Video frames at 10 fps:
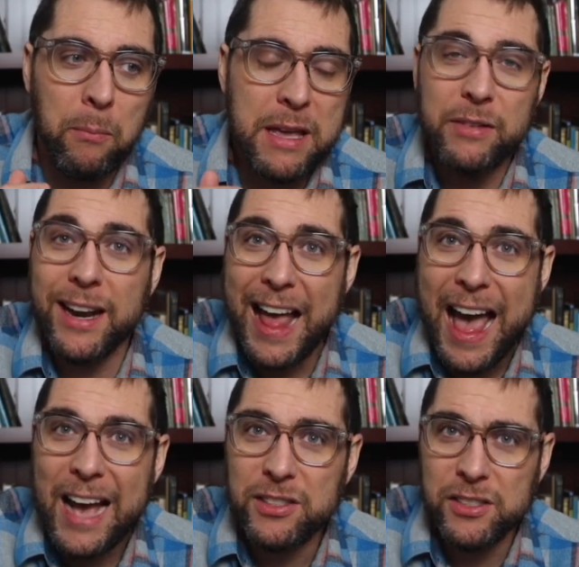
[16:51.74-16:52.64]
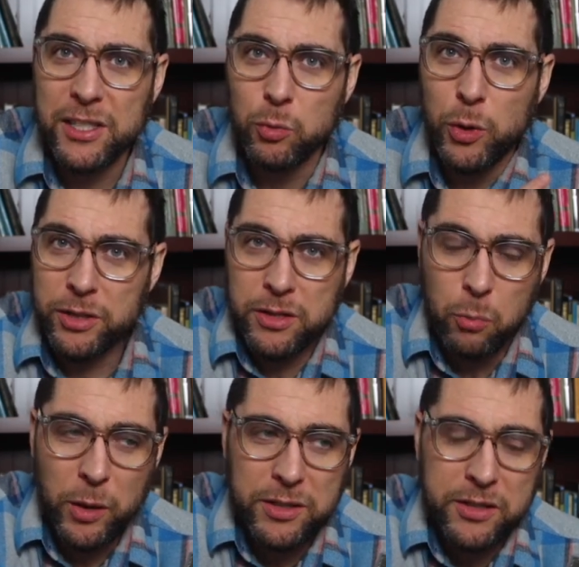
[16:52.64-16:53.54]
Even in Acts, it says,
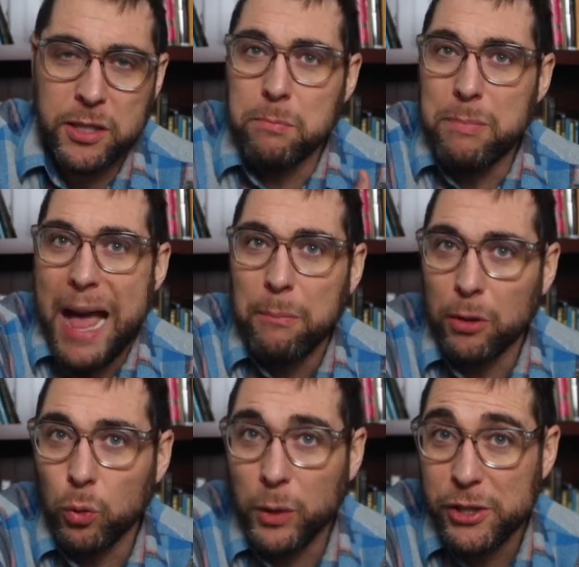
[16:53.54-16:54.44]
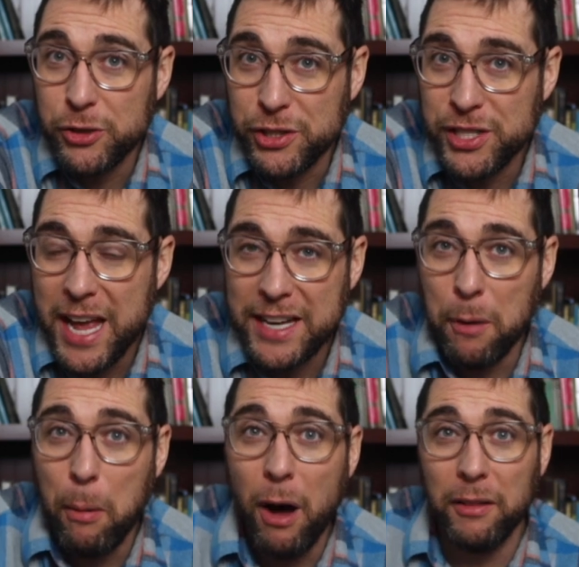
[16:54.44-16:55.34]
what does this babbler wish to say?
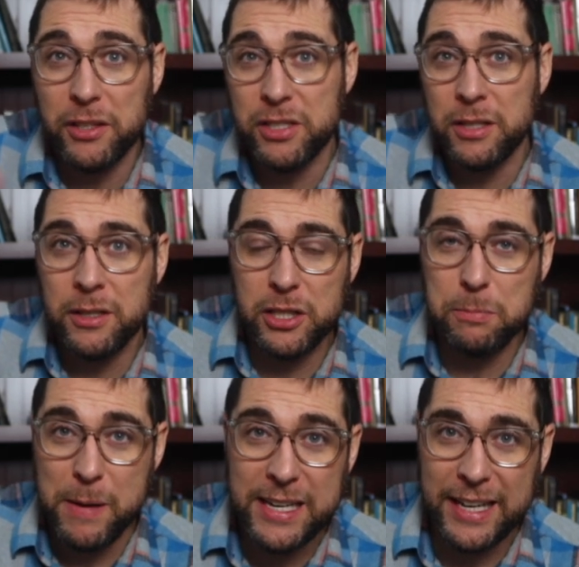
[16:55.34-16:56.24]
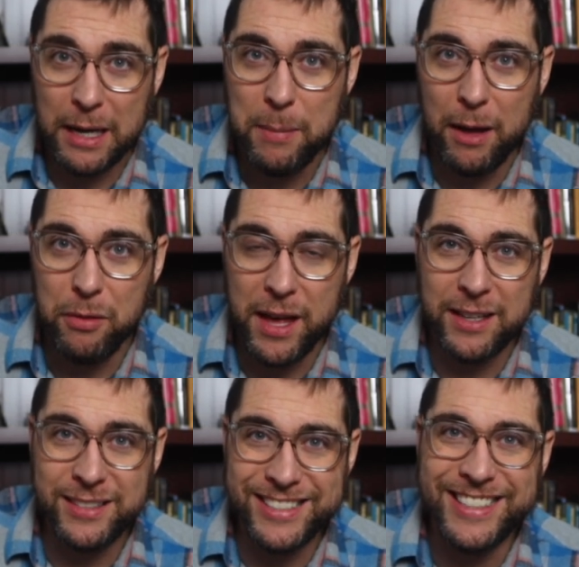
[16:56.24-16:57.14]
Now, Paul is speaking about
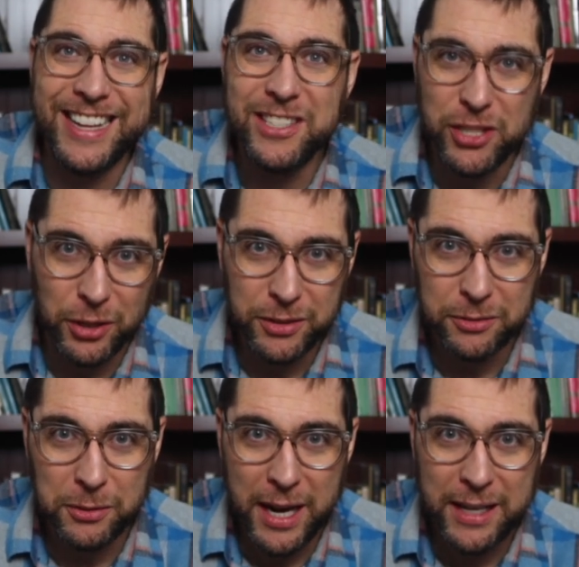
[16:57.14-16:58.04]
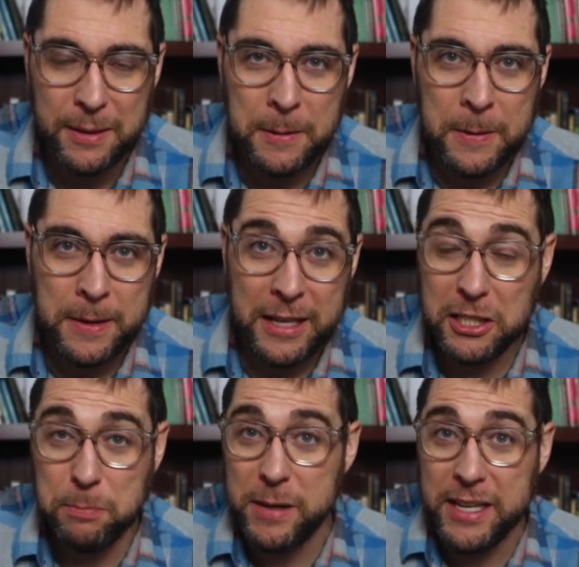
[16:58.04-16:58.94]
things. It's an insult, right?
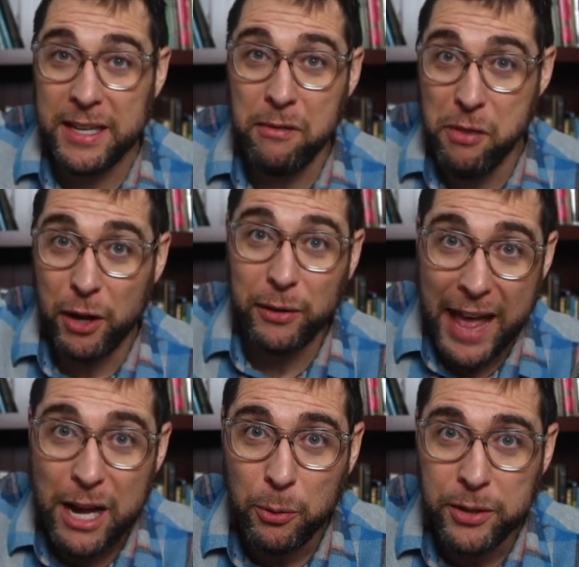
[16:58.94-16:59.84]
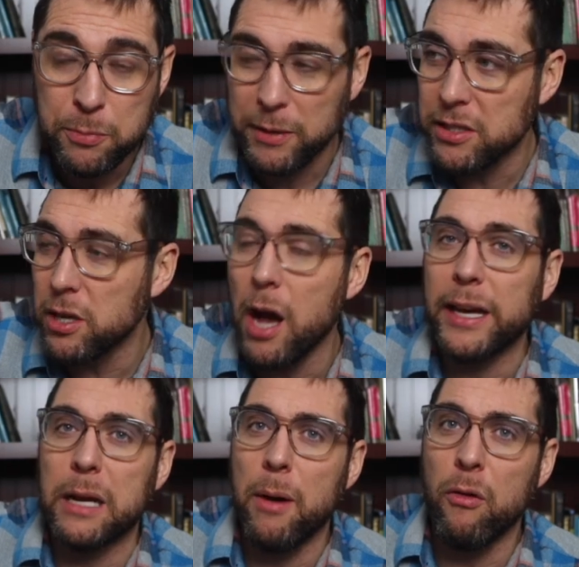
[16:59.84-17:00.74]
He's speaking their language, but he's
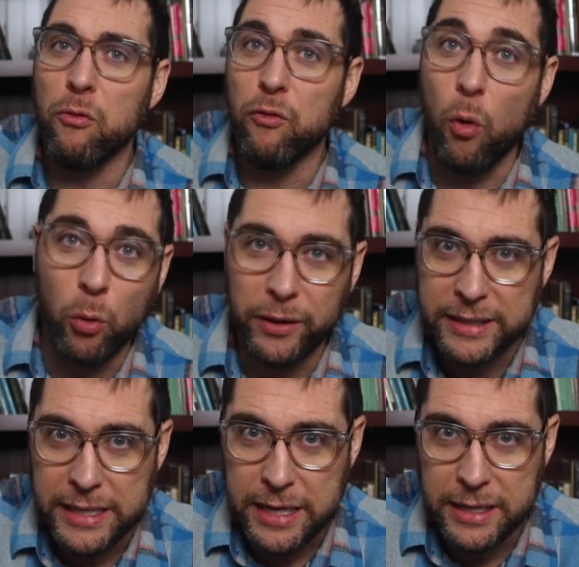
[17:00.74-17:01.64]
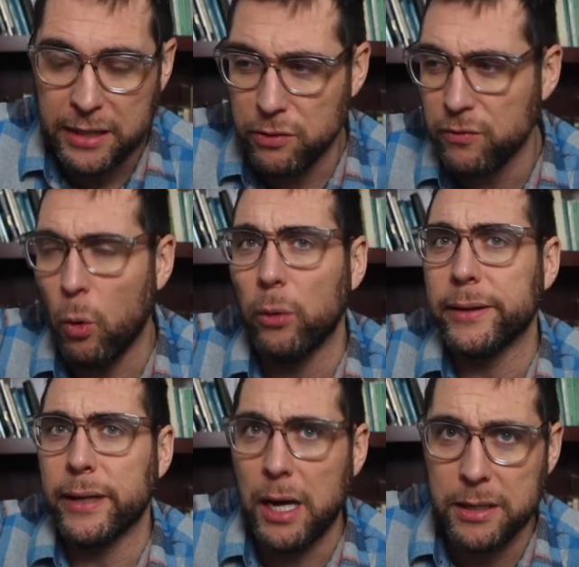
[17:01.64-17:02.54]
talking about foreign deities,
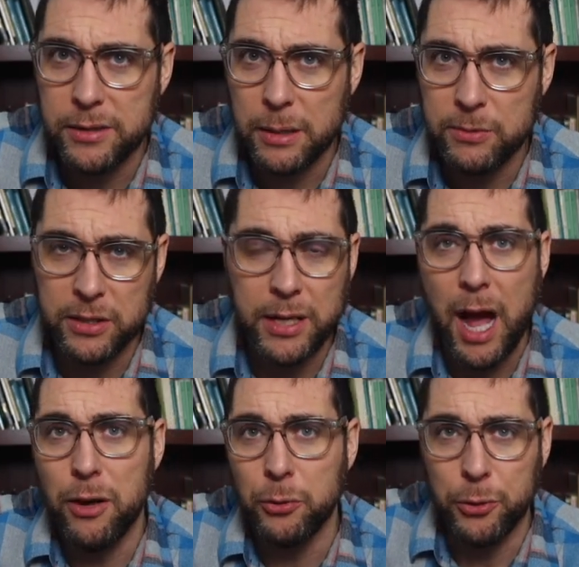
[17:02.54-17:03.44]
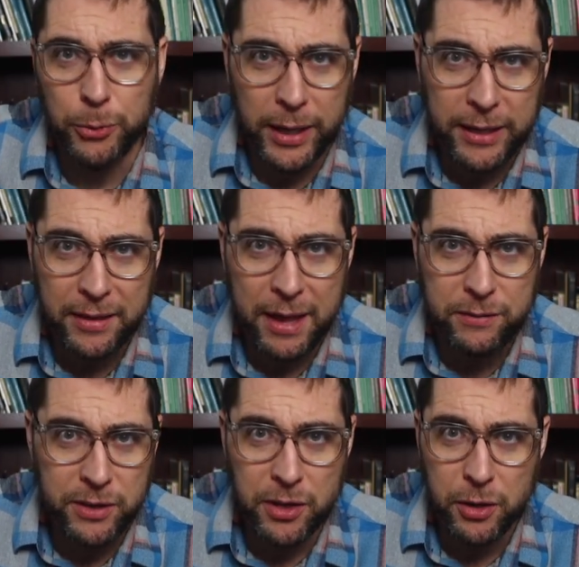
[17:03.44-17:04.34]
foreign concepts. This God who created the
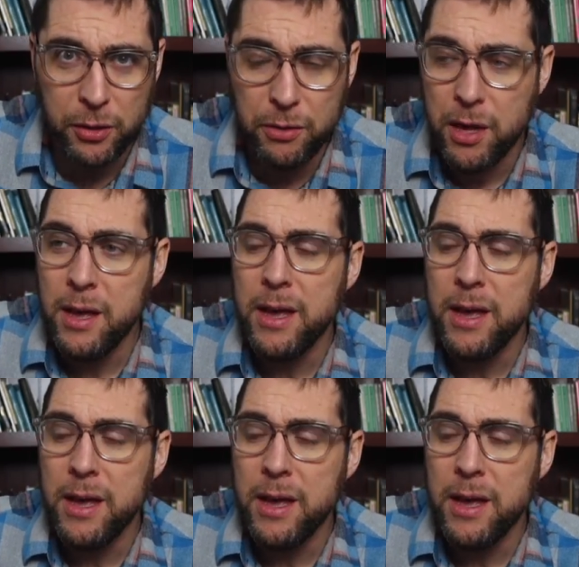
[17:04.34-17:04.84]
heavens and the earth